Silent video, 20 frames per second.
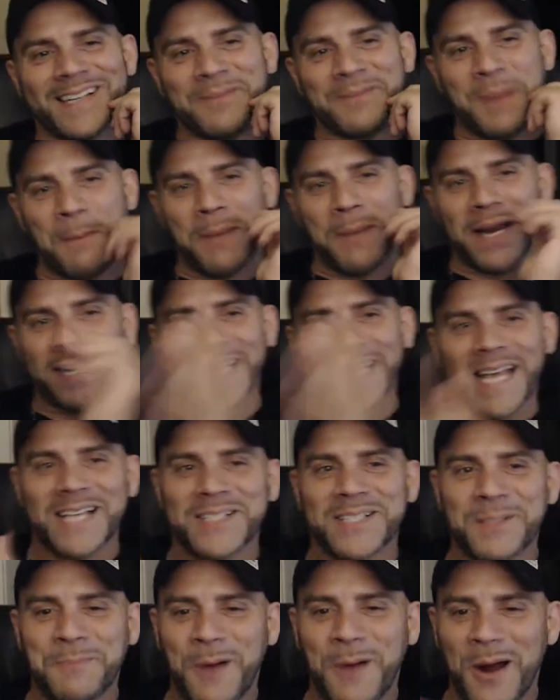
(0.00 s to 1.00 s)
My buddy
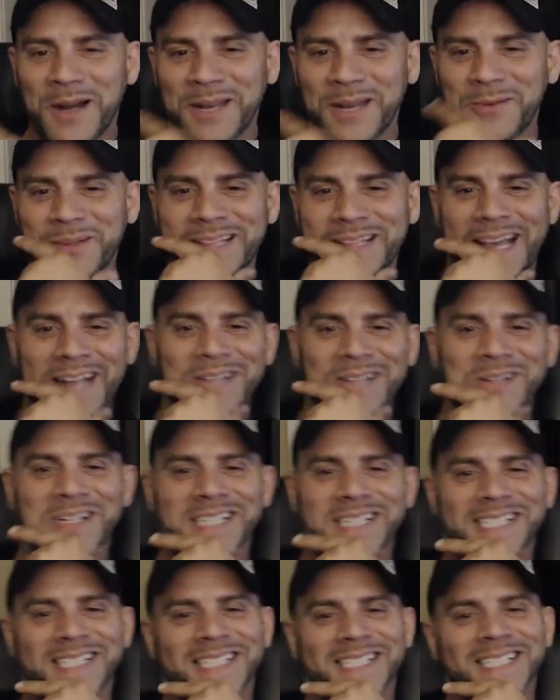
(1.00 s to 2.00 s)
likes the party with
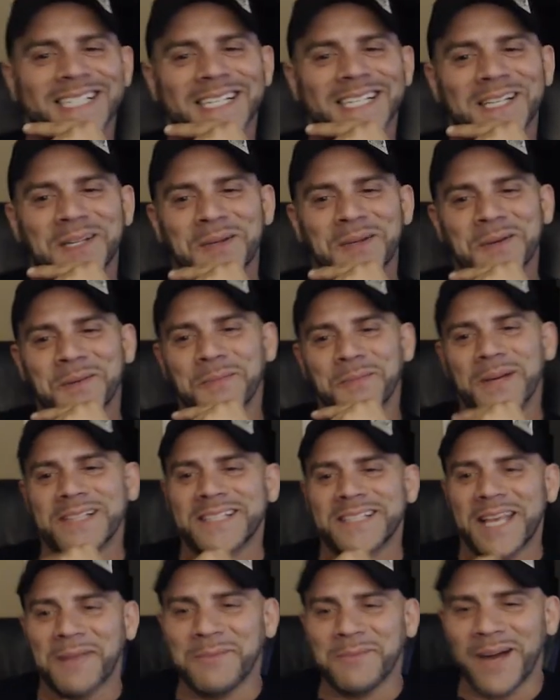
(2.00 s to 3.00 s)
nitrous.
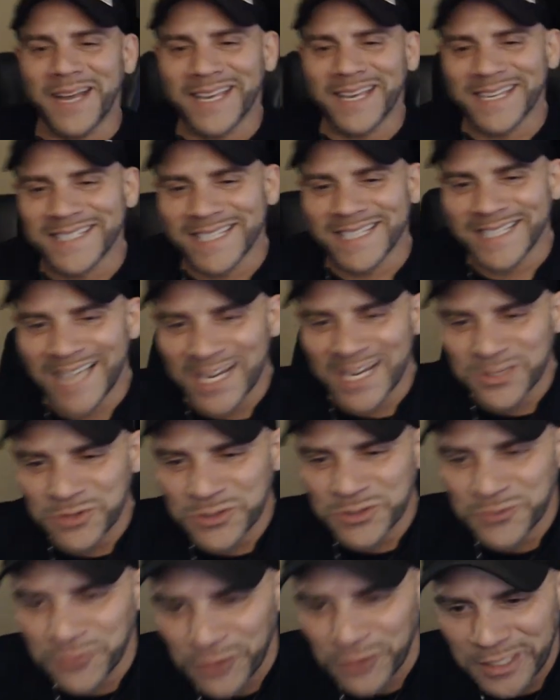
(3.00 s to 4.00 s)
Mustang Mike is a
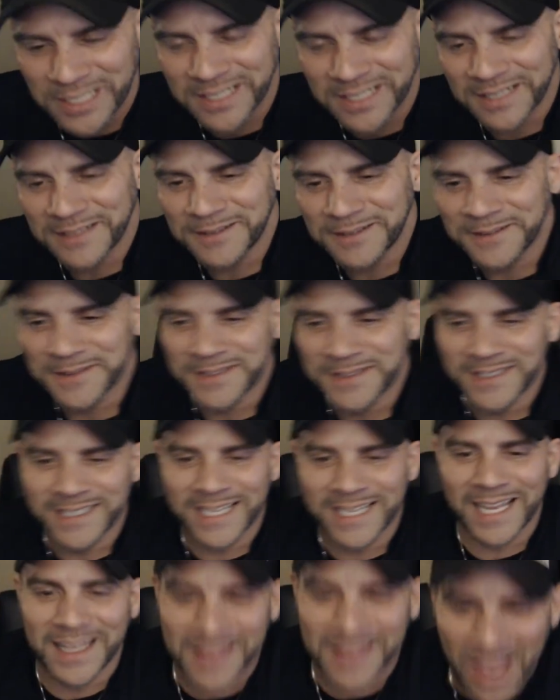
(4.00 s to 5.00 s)
nitrous freak.
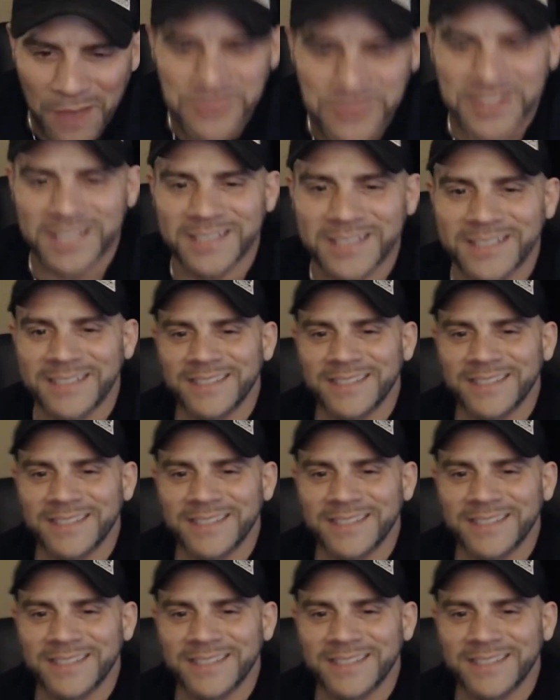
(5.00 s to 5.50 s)
He loves it.